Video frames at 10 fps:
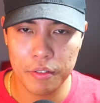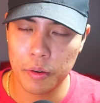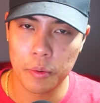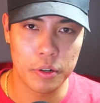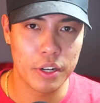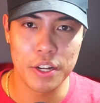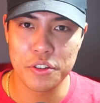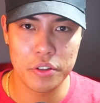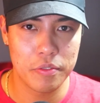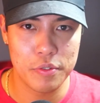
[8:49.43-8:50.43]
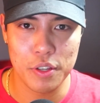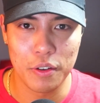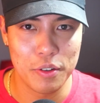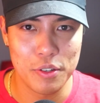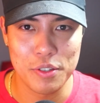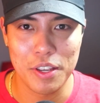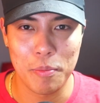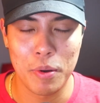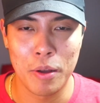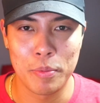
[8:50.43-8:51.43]
I work night shift, so it just like
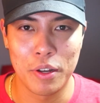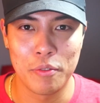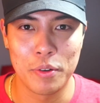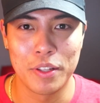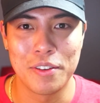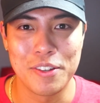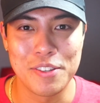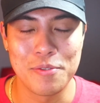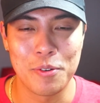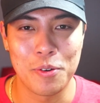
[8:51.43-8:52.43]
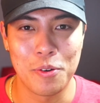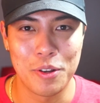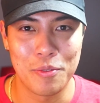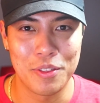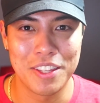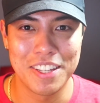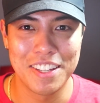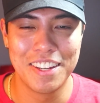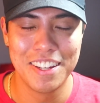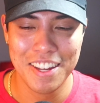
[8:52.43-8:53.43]
popped off while I was recording
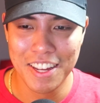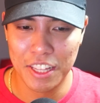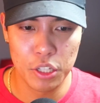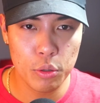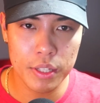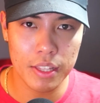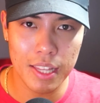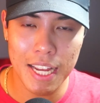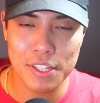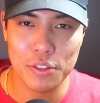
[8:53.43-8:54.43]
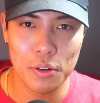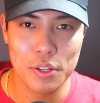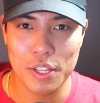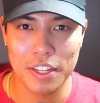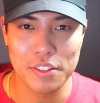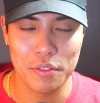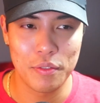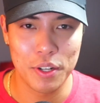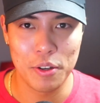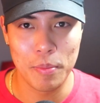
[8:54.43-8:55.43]
literally the last 30 seconds of the
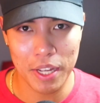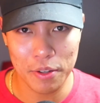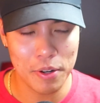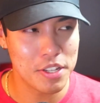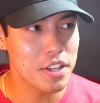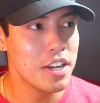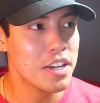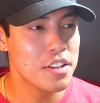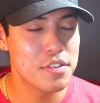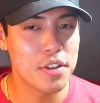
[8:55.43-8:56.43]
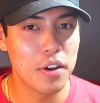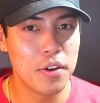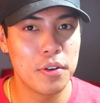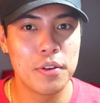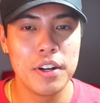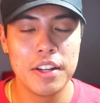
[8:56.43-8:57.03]
video. But anyways, so